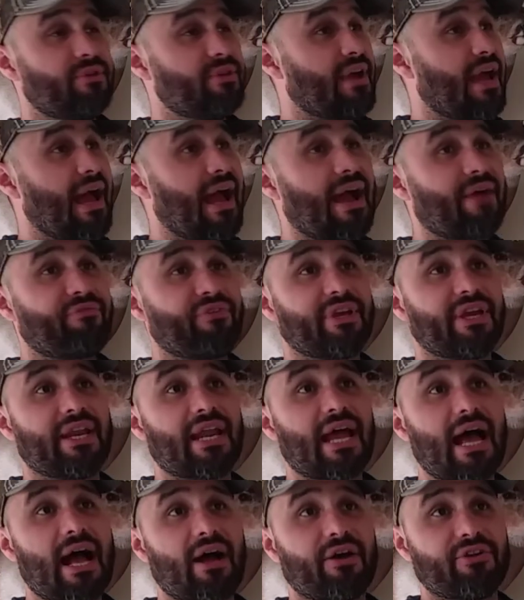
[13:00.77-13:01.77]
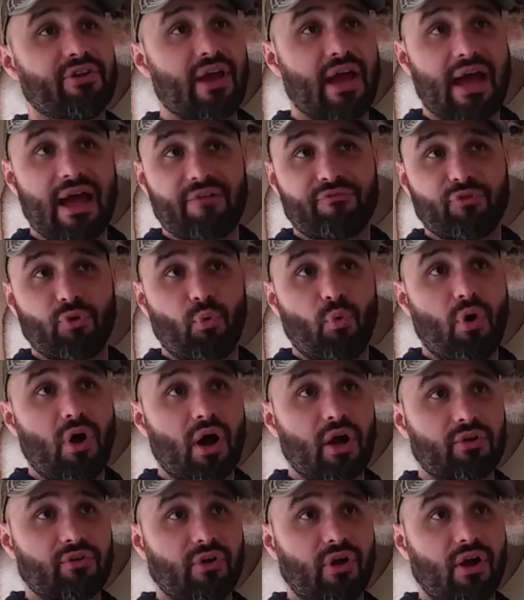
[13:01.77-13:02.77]
you have to get out, you have to
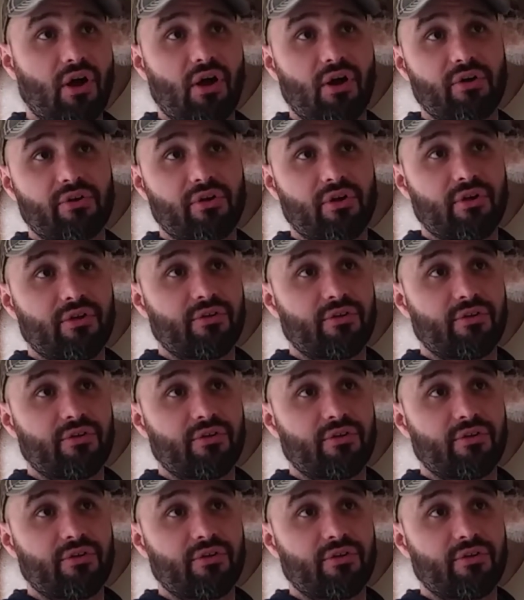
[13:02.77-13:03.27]
walk long,